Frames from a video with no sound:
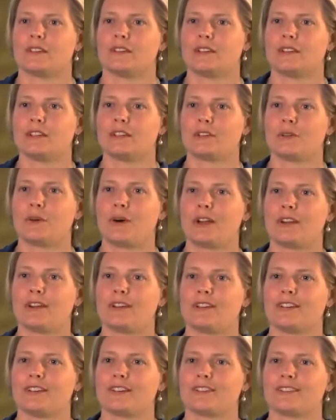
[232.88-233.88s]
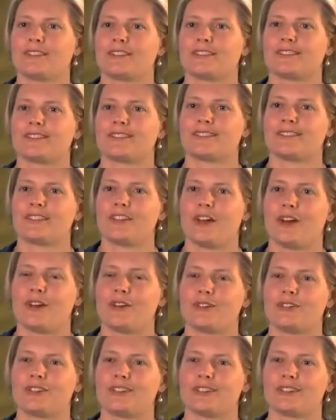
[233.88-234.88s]
It's quite an
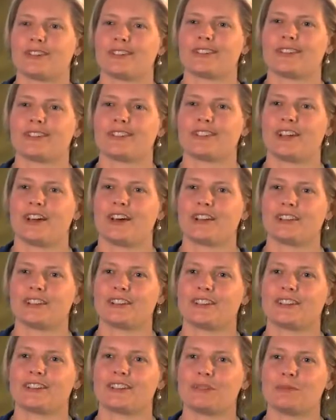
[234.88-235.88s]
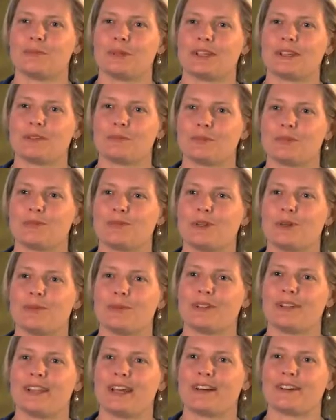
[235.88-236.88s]
onerous task, isn't it, being a
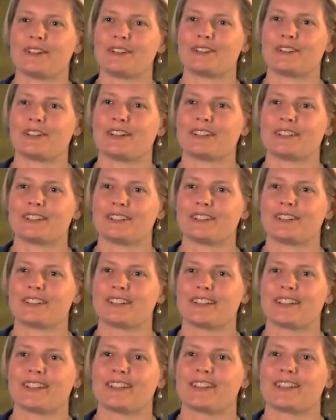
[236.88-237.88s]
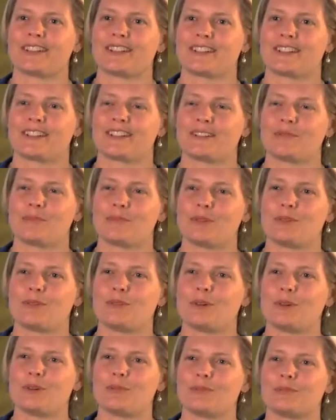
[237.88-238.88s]
performer now and trying to
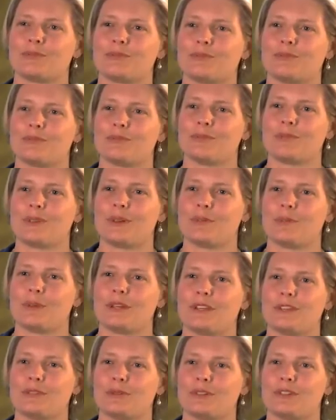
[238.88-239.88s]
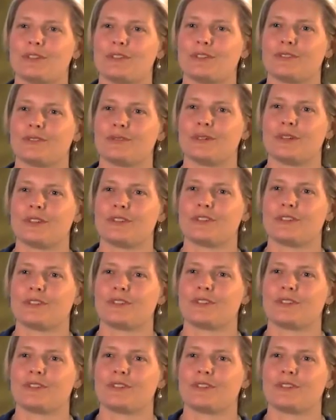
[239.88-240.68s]
perform a piece with